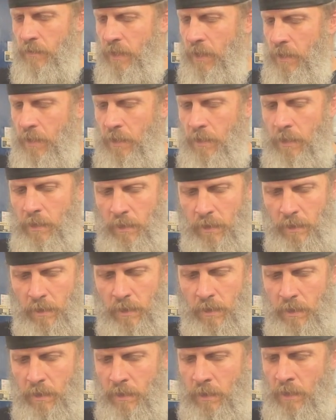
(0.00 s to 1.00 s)
I think this
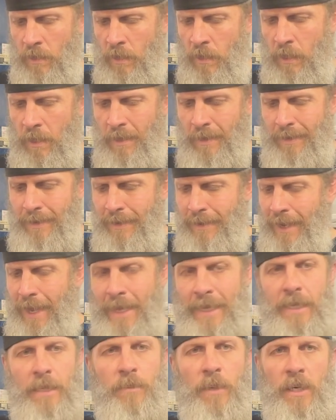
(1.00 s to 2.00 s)
is
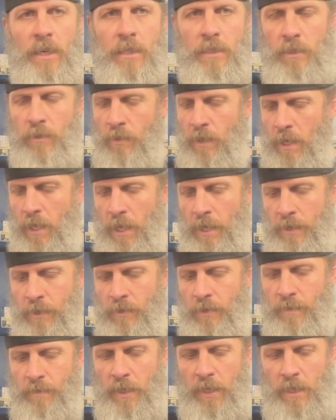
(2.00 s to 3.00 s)
90 bucks or
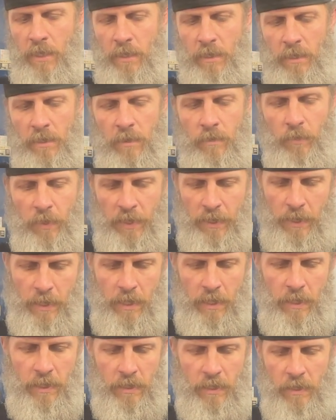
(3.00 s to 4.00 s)
100 bucks, but
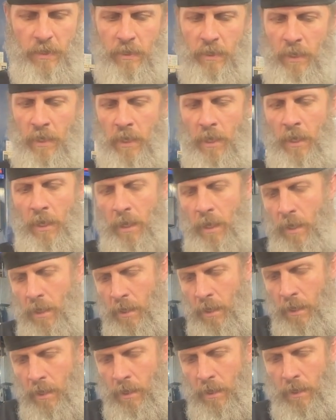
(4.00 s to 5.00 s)
this
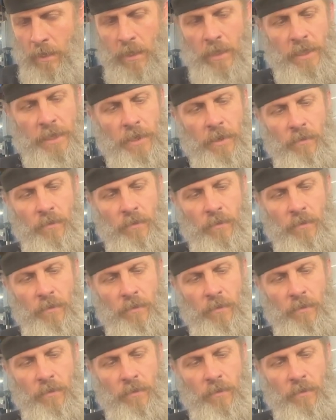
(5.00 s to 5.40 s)
clicker